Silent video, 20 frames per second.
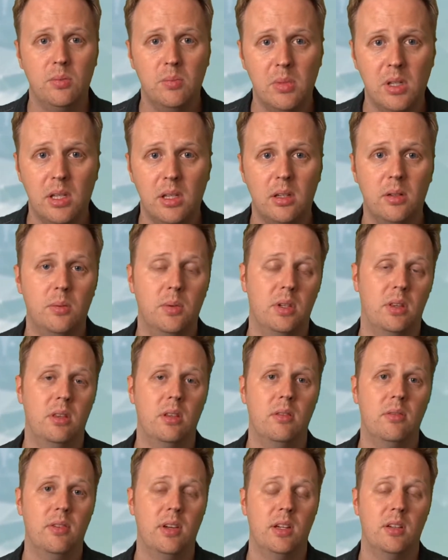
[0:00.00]
meaning with
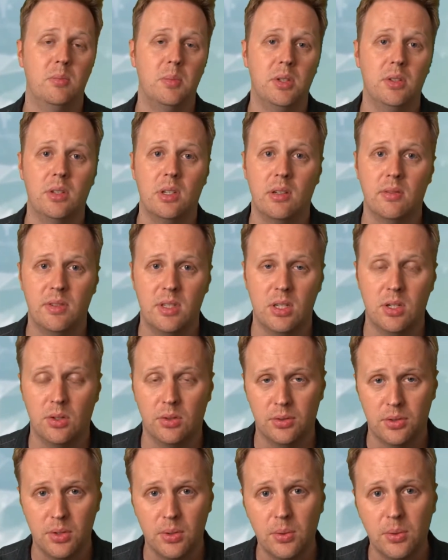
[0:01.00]
the availability of
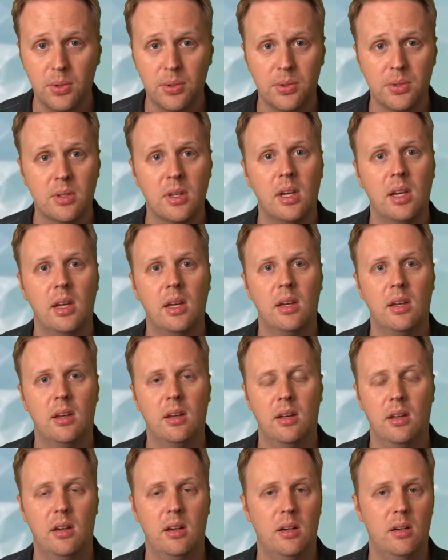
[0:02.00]
digital tools,
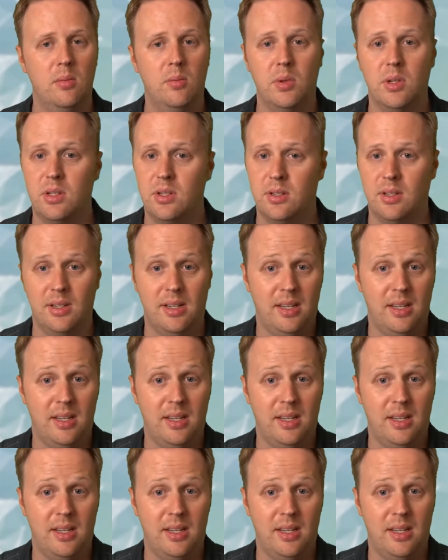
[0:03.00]
which